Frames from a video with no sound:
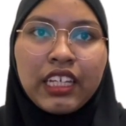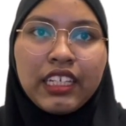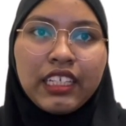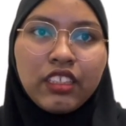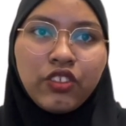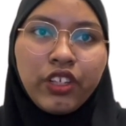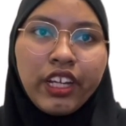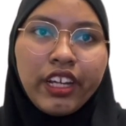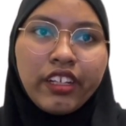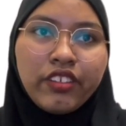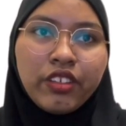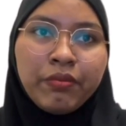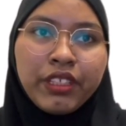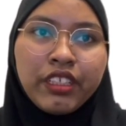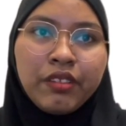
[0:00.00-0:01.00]
The trade
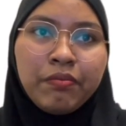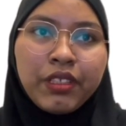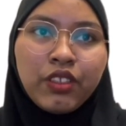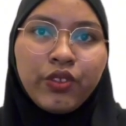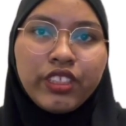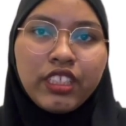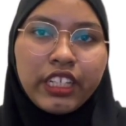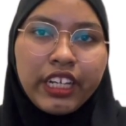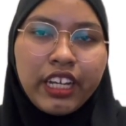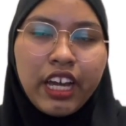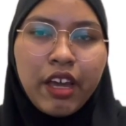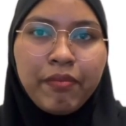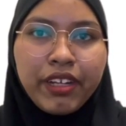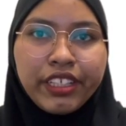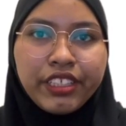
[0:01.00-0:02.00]
agreement between China
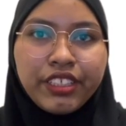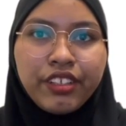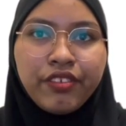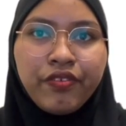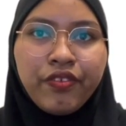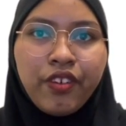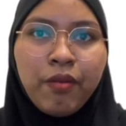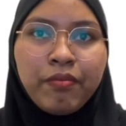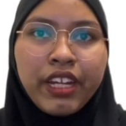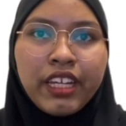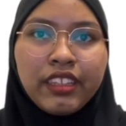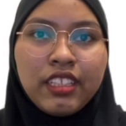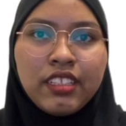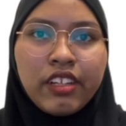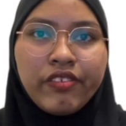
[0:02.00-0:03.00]
and Malaysia from
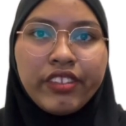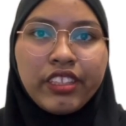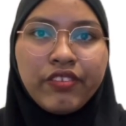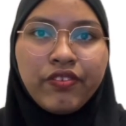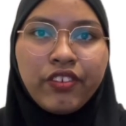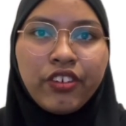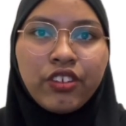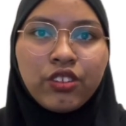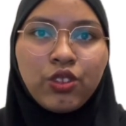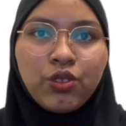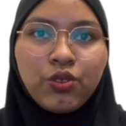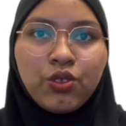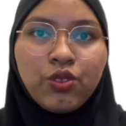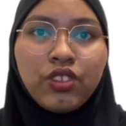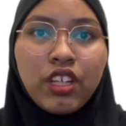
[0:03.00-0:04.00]
1974
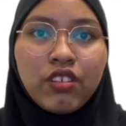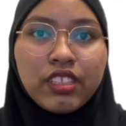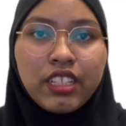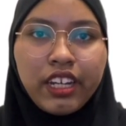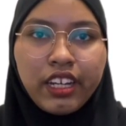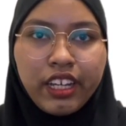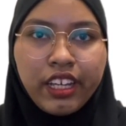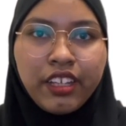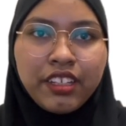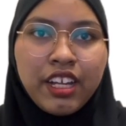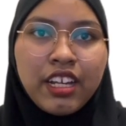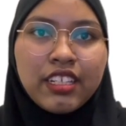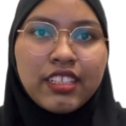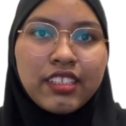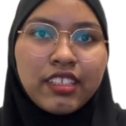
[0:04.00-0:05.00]
to 2008
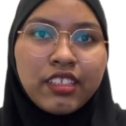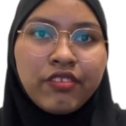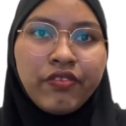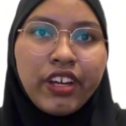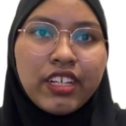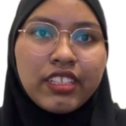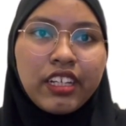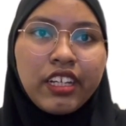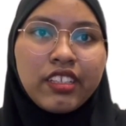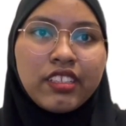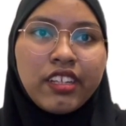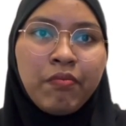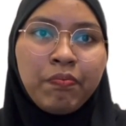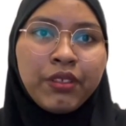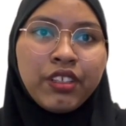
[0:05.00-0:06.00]
served as an
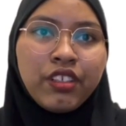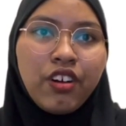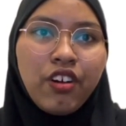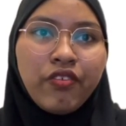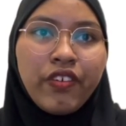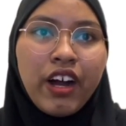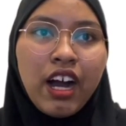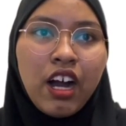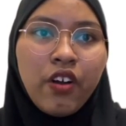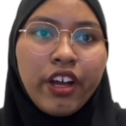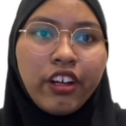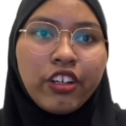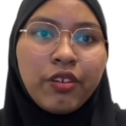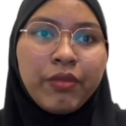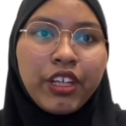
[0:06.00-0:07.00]
example of how
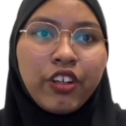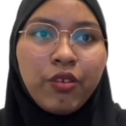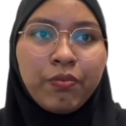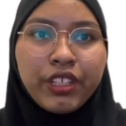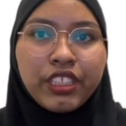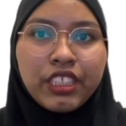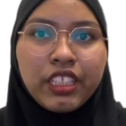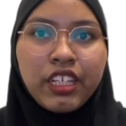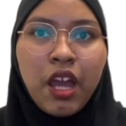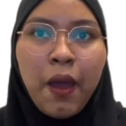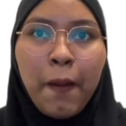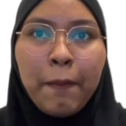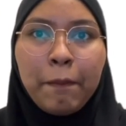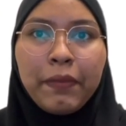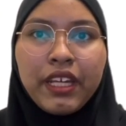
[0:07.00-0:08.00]
economic cooperation
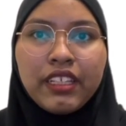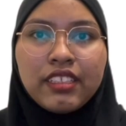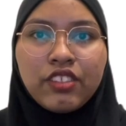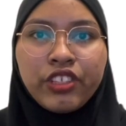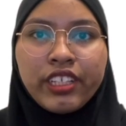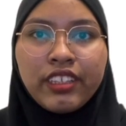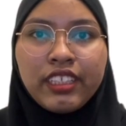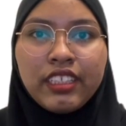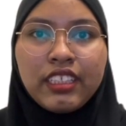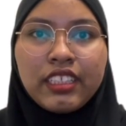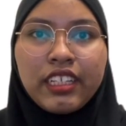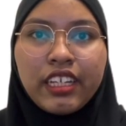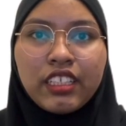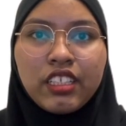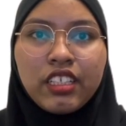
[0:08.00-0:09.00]
may strengthen
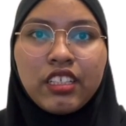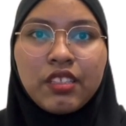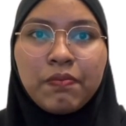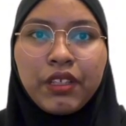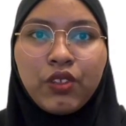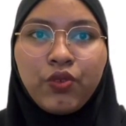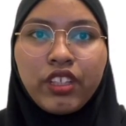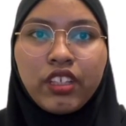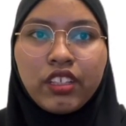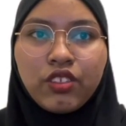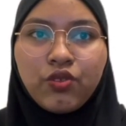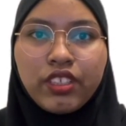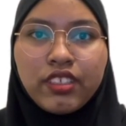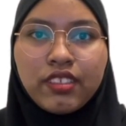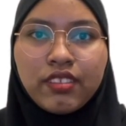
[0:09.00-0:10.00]
connections between countries.